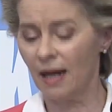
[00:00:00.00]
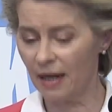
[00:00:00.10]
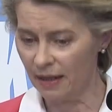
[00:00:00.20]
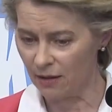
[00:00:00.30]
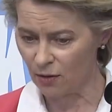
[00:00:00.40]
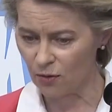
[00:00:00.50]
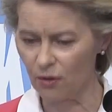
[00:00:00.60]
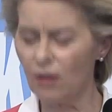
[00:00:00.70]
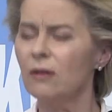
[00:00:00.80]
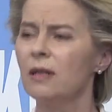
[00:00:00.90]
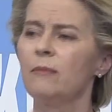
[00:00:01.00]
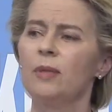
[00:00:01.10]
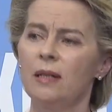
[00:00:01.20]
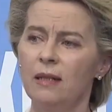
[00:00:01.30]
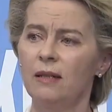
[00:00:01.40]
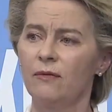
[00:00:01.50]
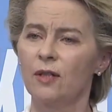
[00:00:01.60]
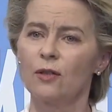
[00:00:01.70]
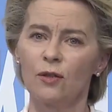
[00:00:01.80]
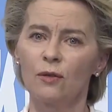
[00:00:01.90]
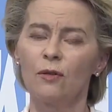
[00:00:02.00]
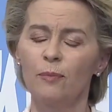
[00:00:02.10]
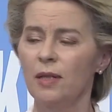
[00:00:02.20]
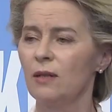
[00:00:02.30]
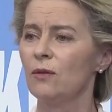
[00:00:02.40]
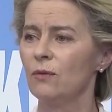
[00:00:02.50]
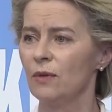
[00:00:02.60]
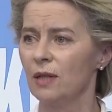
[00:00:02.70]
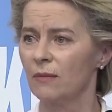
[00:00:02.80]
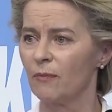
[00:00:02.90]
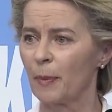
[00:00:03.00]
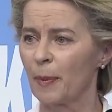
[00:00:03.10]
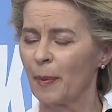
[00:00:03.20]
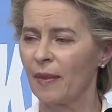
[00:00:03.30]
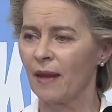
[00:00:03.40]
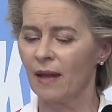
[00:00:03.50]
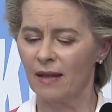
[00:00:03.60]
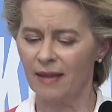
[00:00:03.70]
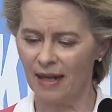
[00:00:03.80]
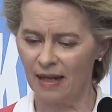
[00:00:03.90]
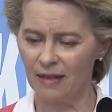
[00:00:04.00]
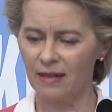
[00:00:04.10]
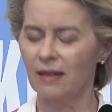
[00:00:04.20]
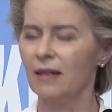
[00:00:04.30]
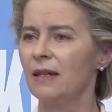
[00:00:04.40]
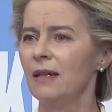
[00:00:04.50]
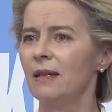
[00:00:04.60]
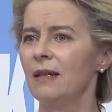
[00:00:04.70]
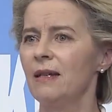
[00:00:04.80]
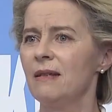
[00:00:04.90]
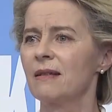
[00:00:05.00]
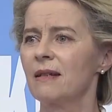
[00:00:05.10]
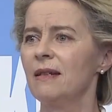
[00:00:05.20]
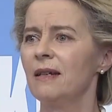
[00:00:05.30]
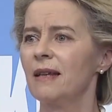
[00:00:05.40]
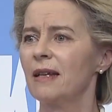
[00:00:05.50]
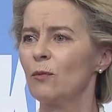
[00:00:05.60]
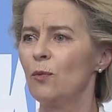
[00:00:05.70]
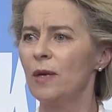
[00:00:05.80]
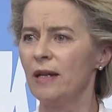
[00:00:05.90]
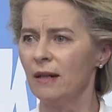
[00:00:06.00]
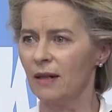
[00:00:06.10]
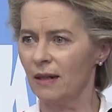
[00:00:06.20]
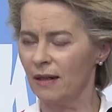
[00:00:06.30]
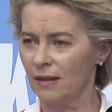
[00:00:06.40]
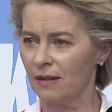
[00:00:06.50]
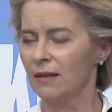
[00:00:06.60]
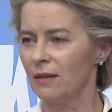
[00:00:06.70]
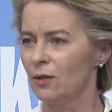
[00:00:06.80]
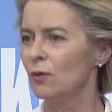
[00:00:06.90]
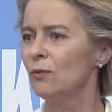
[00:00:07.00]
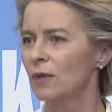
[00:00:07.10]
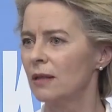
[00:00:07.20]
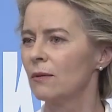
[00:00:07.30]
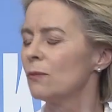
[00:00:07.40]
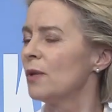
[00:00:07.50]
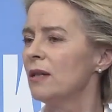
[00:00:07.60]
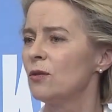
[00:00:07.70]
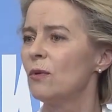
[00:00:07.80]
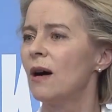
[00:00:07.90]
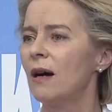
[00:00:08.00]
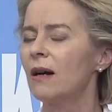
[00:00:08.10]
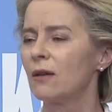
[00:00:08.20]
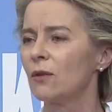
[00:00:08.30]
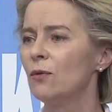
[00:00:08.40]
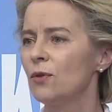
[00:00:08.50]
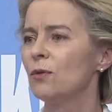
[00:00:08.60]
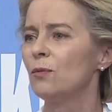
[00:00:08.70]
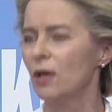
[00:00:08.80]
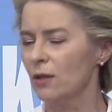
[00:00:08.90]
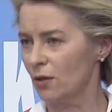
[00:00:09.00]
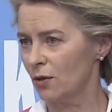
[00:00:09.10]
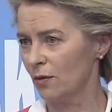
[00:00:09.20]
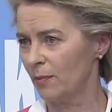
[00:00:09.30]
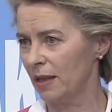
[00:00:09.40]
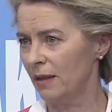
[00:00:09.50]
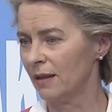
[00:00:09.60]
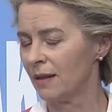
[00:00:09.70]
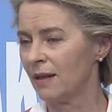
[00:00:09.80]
I strongly believe in a European Union that is clear that where you are who you want to be,